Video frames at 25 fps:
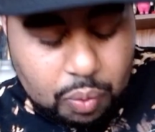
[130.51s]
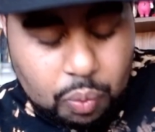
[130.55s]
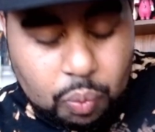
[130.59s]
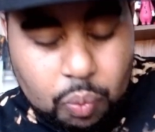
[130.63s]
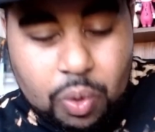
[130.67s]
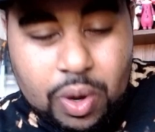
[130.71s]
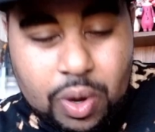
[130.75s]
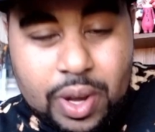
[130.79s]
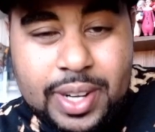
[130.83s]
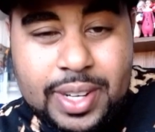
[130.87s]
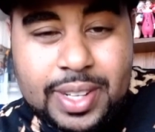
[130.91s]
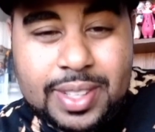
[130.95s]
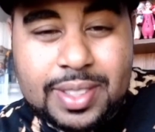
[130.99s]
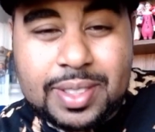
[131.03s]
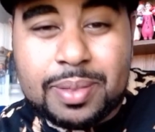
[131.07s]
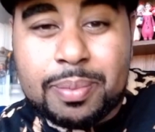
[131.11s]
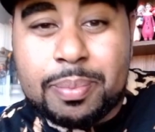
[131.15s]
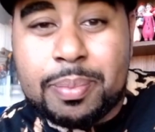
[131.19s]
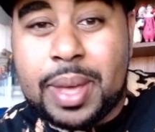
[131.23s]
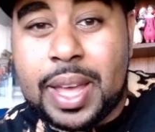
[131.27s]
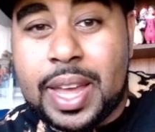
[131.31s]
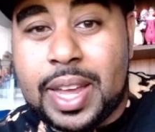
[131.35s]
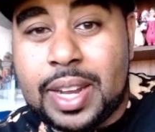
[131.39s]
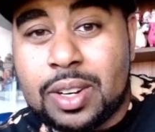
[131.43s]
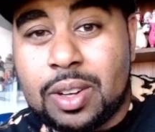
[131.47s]
one is a
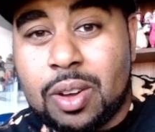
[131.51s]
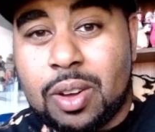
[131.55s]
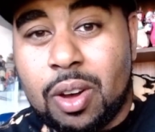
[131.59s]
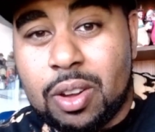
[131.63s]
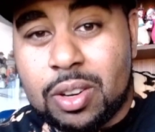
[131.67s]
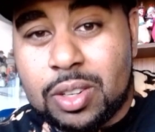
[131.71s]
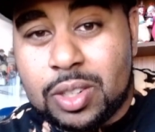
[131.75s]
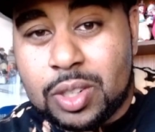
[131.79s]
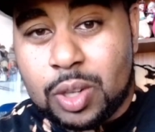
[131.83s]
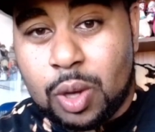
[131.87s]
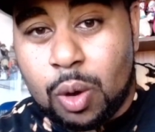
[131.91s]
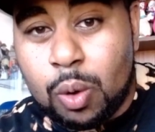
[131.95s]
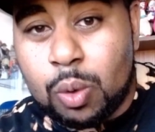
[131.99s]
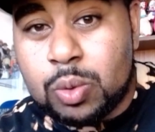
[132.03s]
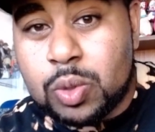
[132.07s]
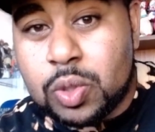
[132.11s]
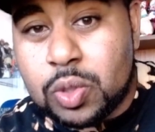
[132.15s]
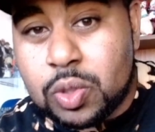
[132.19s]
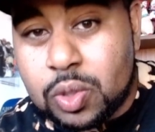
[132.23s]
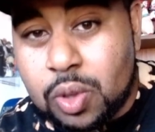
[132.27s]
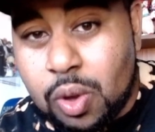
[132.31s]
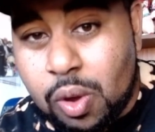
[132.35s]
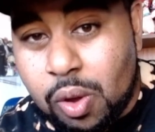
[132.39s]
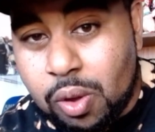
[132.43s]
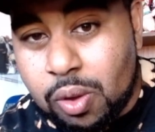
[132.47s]
man called
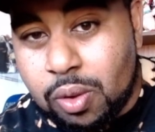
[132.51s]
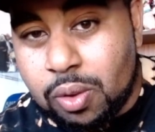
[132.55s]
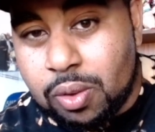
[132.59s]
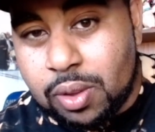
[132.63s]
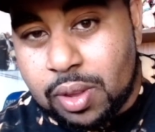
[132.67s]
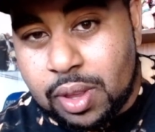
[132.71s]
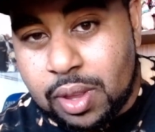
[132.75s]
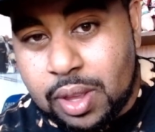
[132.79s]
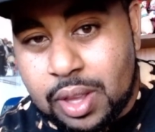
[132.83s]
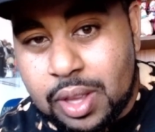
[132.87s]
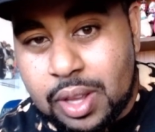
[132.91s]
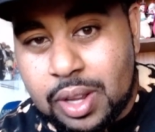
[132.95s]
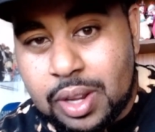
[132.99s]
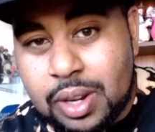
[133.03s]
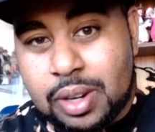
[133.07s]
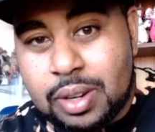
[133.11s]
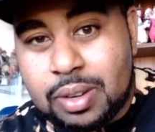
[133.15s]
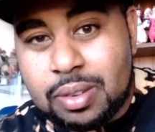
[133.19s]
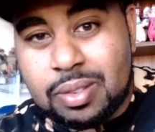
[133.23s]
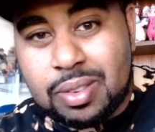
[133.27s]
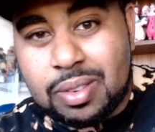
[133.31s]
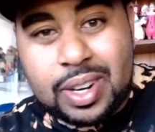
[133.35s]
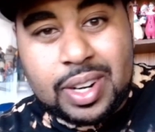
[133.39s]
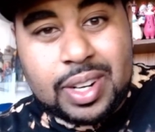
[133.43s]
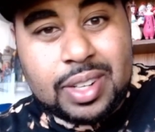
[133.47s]
Ghostskull,
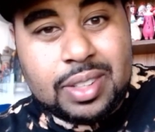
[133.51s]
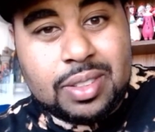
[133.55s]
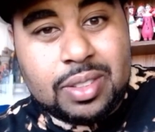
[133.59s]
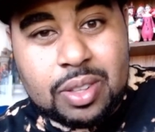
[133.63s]
right?